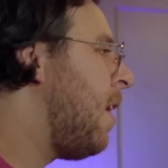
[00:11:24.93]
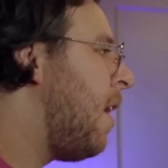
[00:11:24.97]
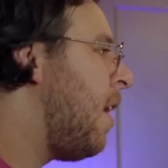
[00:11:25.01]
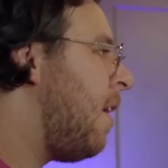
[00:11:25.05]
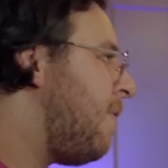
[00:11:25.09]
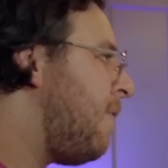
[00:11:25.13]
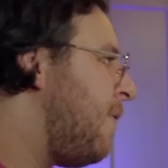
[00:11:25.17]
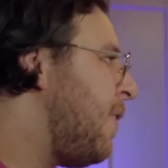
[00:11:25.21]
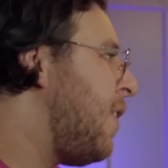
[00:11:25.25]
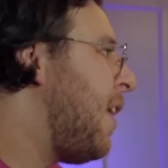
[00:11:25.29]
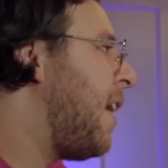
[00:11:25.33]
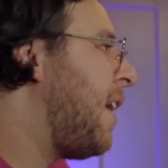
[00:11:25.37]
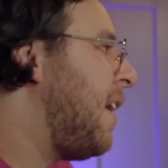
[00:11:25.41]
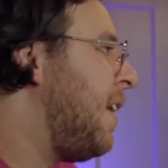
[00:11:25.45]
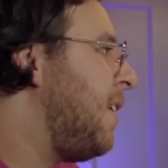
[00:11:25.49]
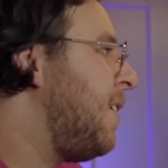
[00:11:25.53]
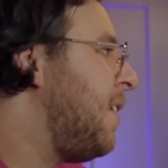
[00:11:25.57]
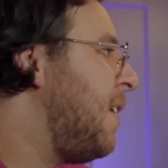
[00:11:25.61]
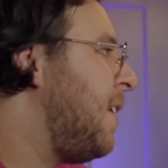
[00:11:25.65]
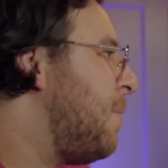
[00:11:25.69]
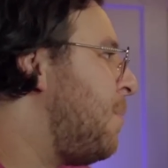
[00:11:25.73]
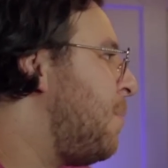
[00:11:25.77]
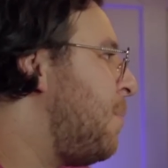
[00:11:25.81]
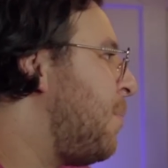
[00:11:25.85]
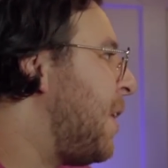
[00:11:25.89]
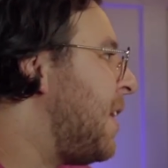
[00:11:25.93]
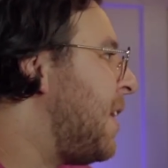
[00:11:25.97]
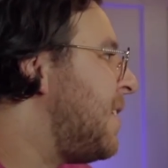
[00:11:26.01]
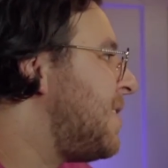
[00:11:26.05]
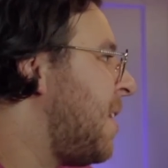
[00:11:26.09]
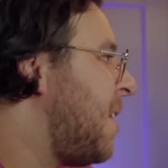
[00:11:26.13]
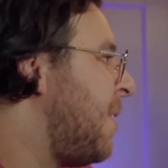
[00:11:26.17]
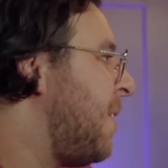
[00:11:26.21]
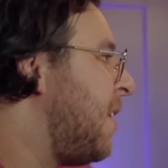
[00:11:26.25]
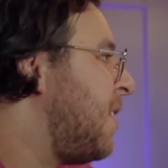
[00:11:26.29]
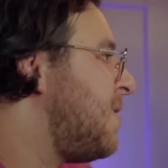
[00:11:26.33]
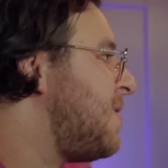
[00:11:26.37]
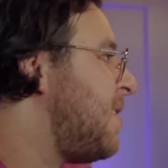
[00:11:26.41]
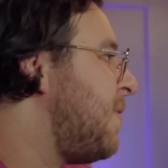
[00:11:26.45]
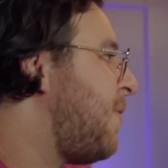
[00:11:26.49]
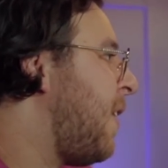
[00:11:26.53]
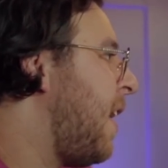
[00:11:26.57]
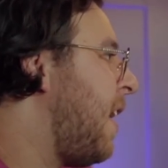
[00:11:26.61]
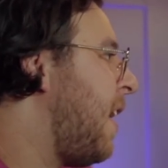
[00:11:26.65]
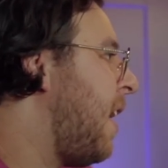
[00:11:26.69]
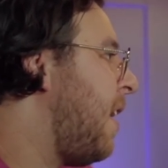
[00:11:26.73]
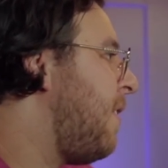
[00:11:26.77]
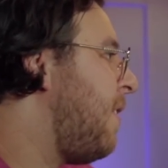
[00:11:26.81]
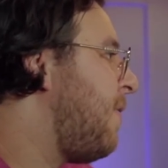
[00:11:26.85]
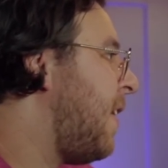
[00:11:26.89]
I feel like it brings something, because if
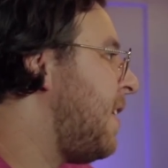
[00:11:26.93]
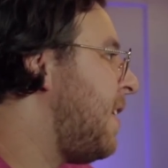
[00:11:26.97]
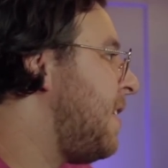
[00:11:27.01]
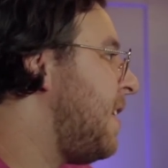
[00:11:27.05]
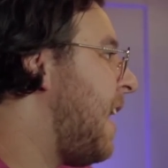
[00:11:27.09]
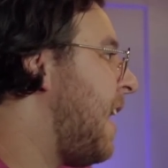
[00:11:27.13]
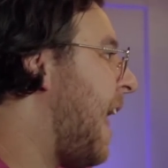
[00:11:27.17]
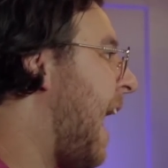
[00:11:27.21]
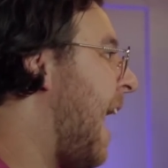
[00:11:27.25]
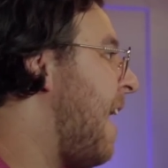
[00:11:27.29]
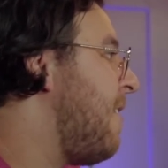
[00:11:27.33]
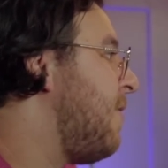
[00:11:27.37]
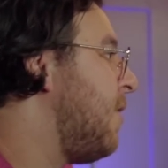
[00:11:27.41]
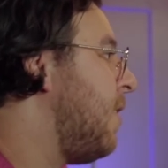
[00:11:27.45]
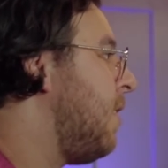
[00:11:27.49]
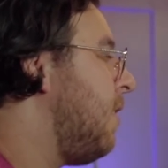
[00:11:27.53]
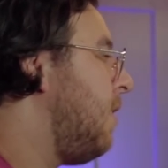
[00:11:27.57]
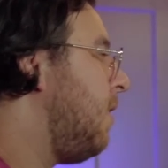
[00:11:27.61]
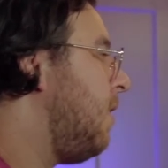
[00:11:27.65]
I didn't have it,